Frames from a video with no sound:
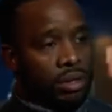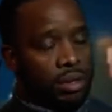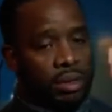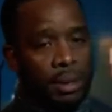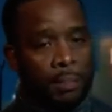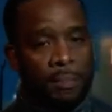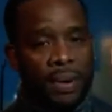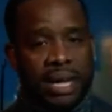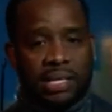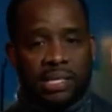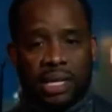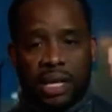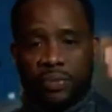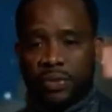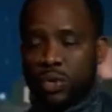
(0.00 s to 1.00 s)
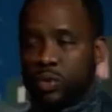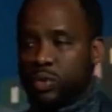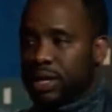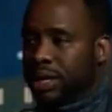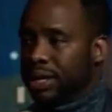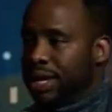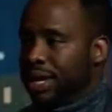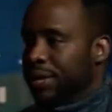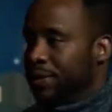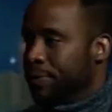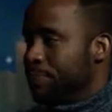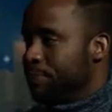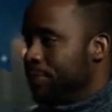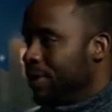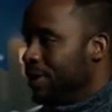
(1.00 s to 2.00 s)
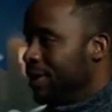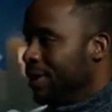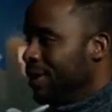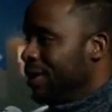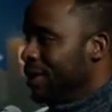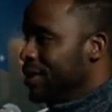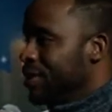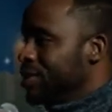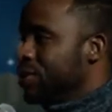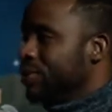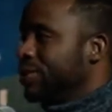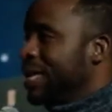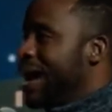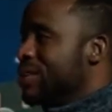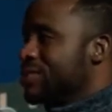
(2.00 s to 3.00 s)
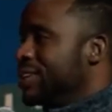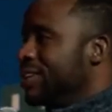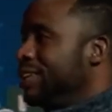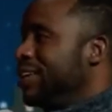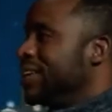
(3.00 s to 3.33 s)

The best gift you can get 2,000